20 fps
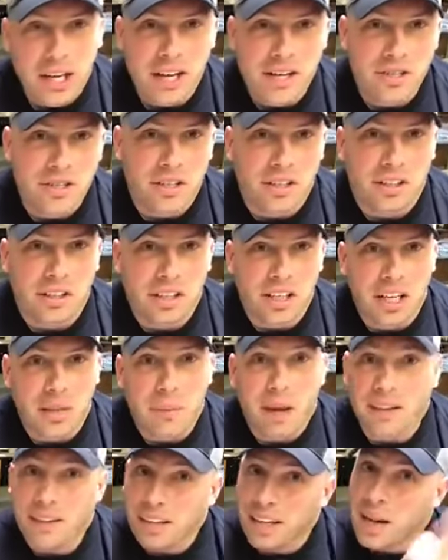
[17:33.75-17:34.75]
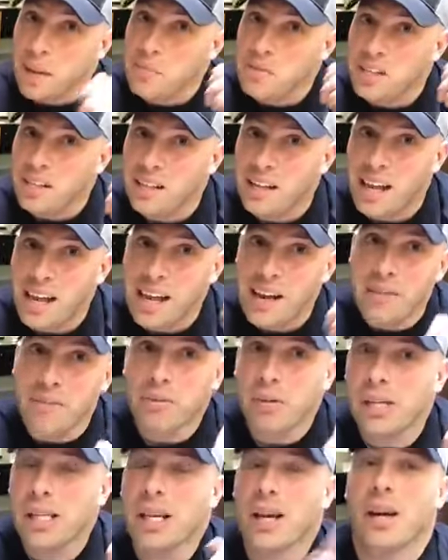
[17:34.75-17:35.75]
Nation cleaning mat that comes in
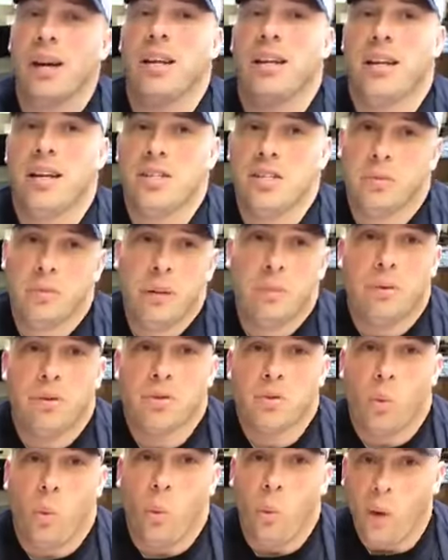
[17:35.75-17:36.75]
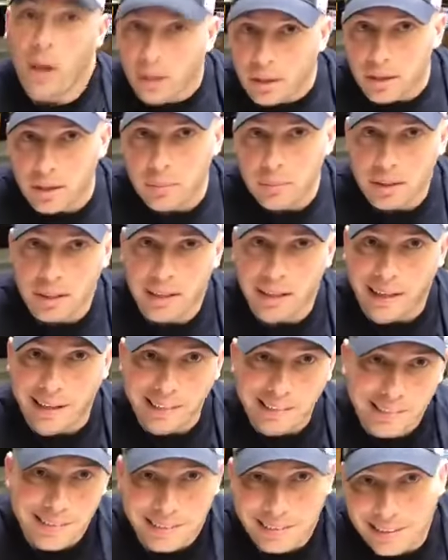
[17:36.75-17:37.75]
every Guardian Nation member's welcome
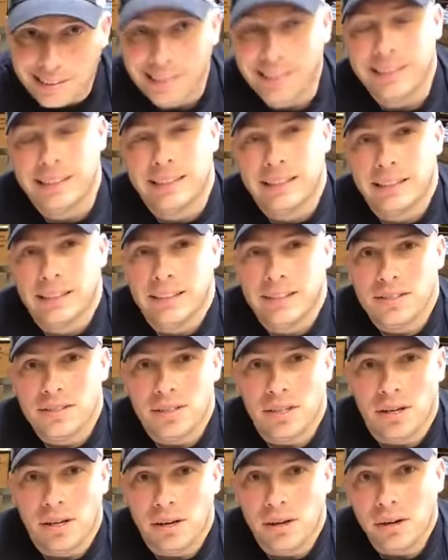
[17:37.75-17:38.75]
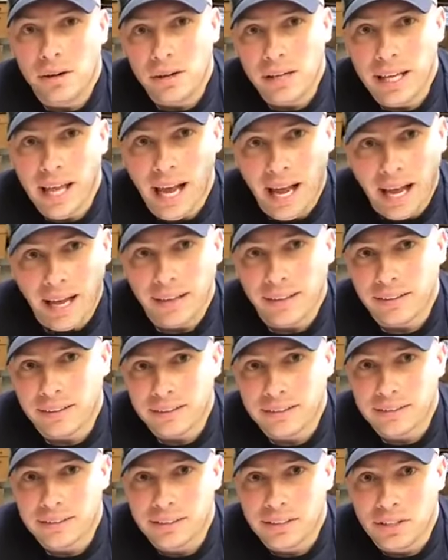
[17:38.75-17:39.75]
kit. So yeah,
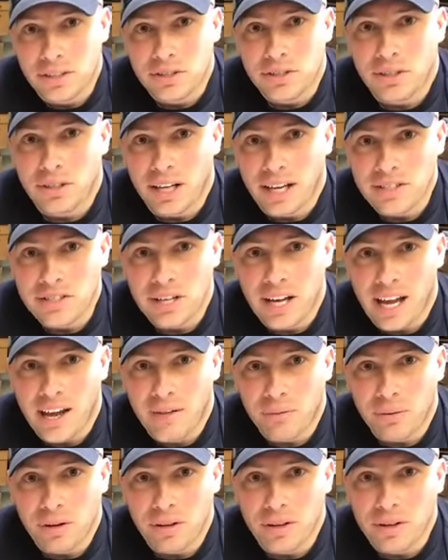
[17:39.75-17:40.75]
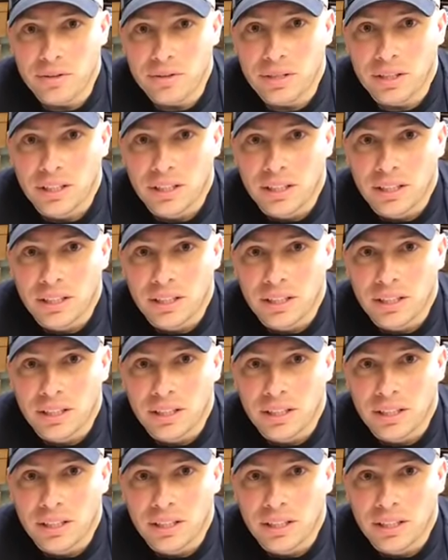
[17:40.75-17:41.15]
you guys should have one of those.